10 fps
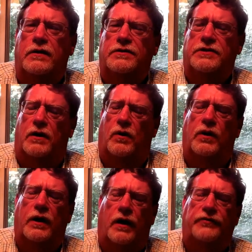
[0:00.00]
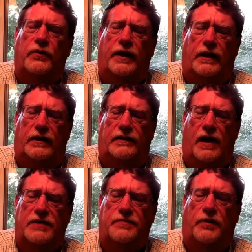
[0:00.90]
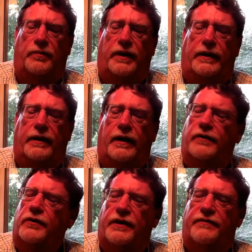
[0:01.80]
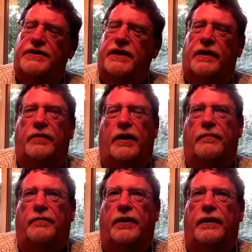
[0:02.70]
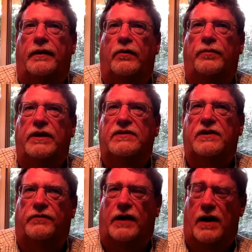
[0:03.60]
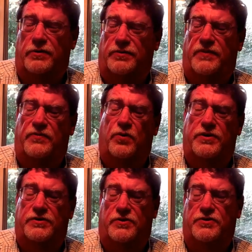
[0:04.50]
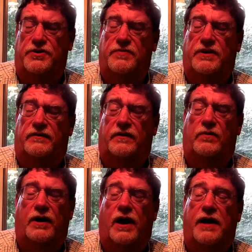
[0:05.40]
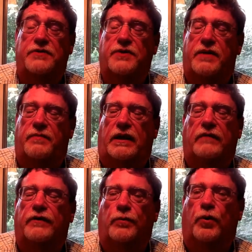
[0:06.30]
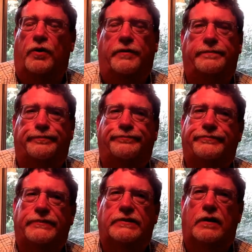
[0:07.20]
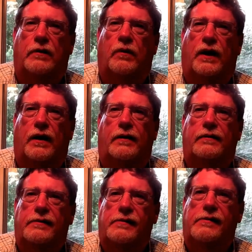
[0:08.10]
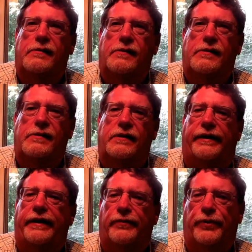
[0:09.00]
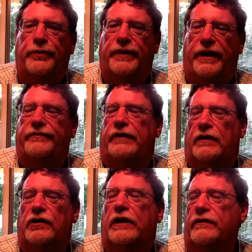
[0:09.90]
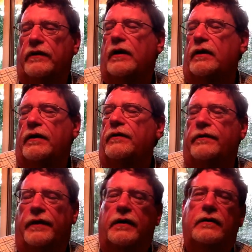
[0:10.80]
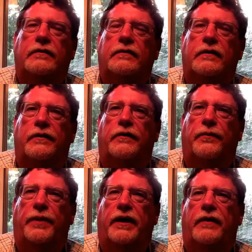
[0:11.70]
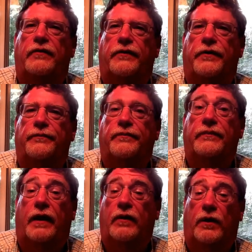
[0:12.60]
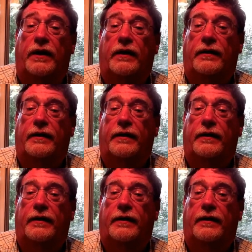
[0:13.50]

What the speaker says: So also when I get to the hospital Monday, I don't have a time yet, but it'll be several hours before the surgery because they want to hydrate me even more. So they need to put plastic sheets on under the bed. So anyway,